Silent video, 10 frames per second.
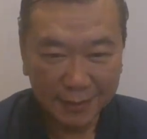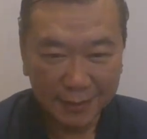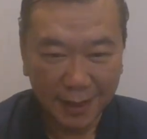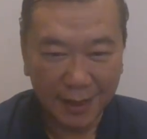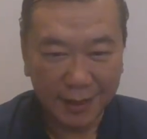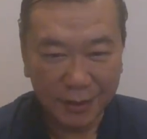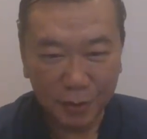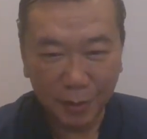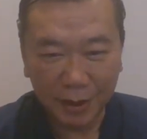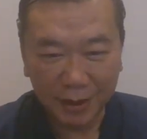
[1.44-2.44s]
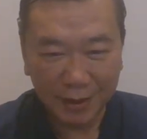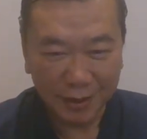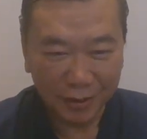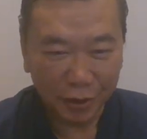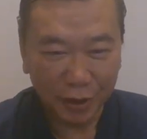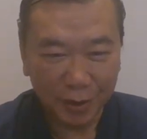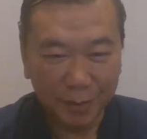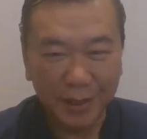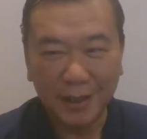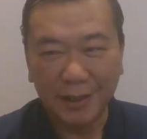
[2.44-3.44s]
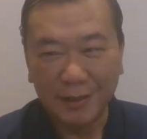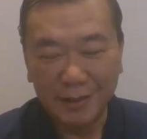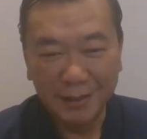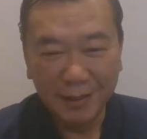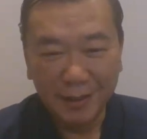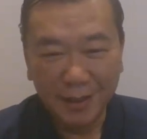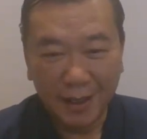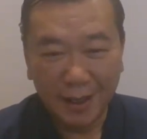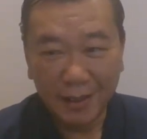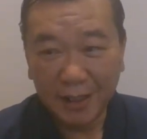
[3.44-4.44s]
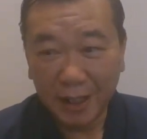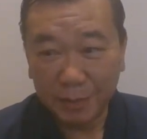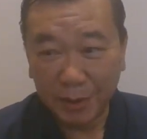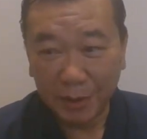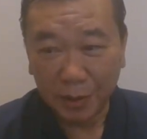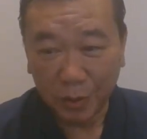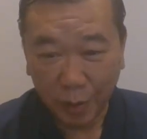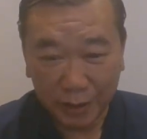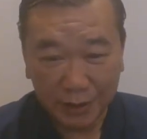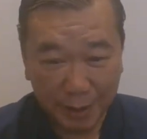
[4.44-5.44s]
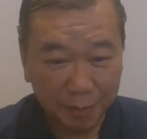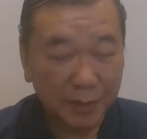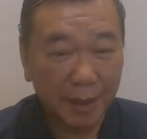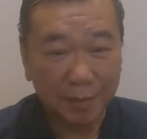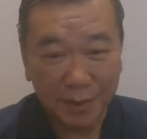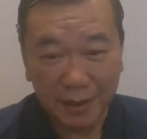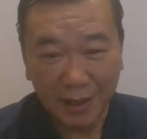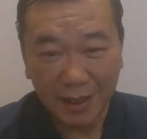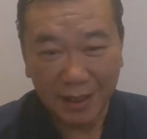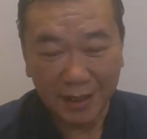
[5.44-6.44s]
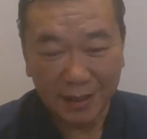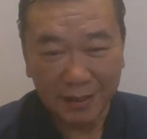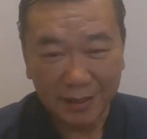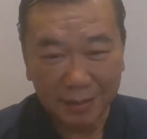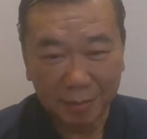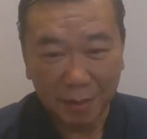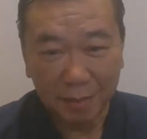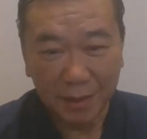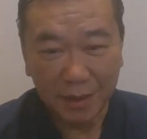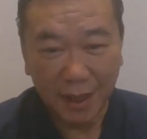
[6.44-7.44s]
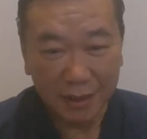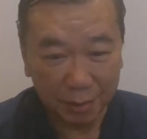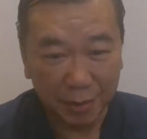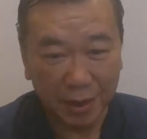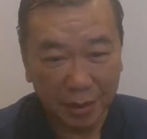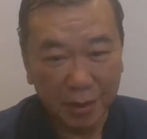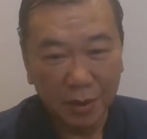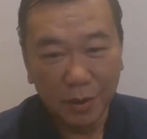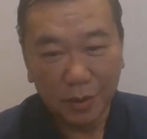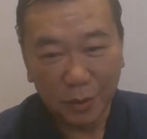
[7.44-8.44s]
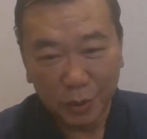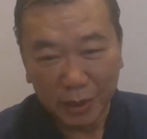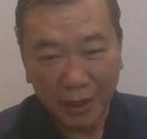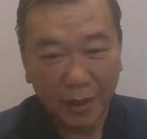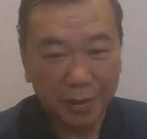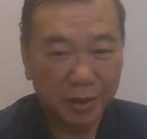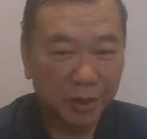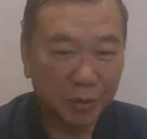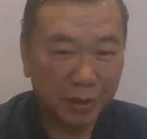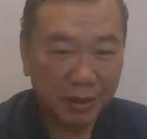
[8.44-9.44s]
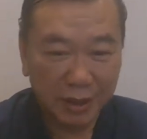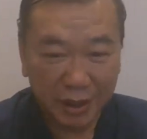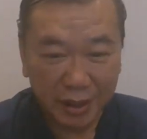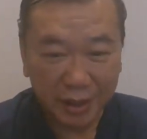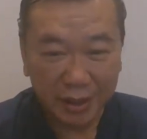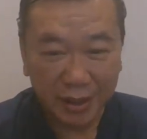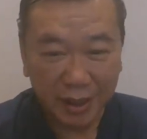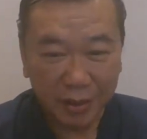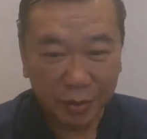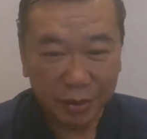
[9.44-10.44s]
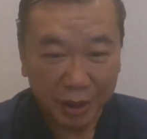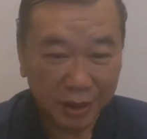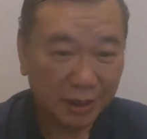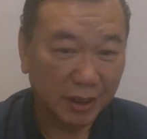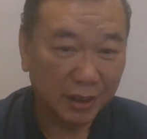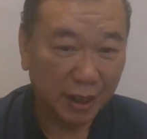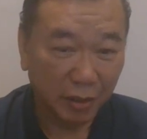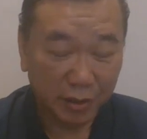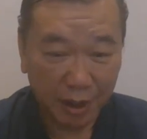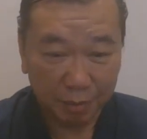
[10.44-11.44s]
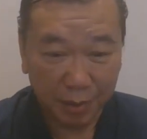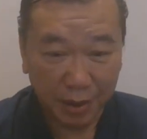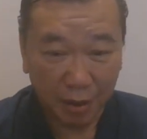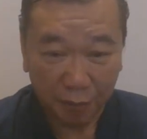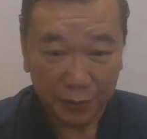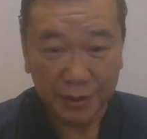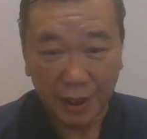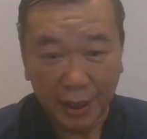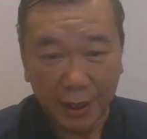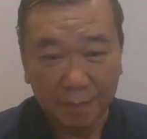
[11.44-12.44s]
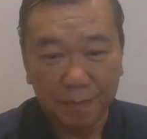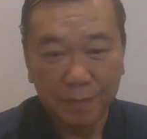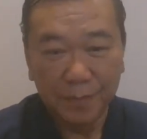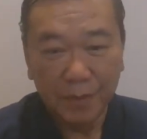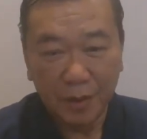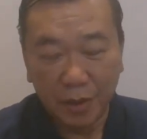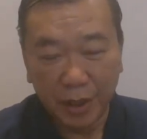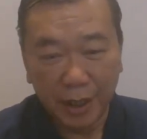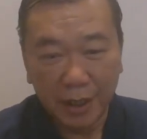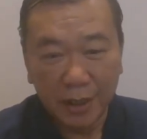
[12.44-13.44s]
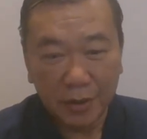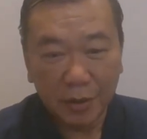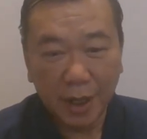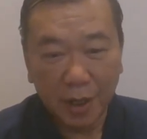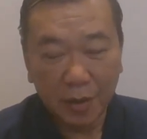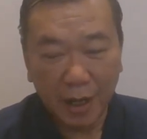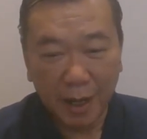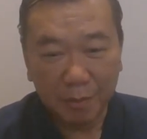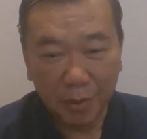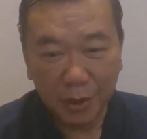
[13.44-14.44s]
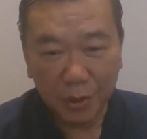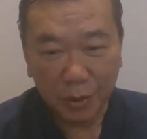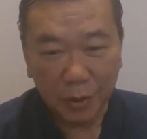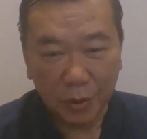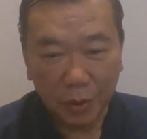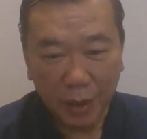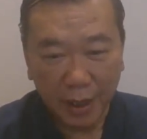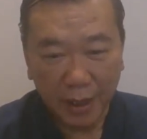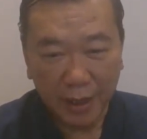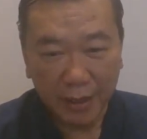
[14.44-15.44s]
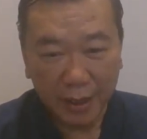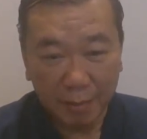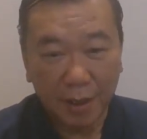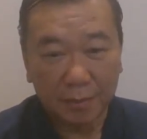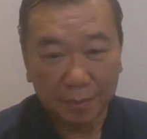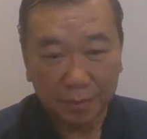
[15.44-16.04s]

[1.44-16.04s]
Hi, good morning. Dr. Lim here. It has been quite some time. Member asked me to set up a university to teach this Ganotherapy officially. Okay, so now I'm going to come up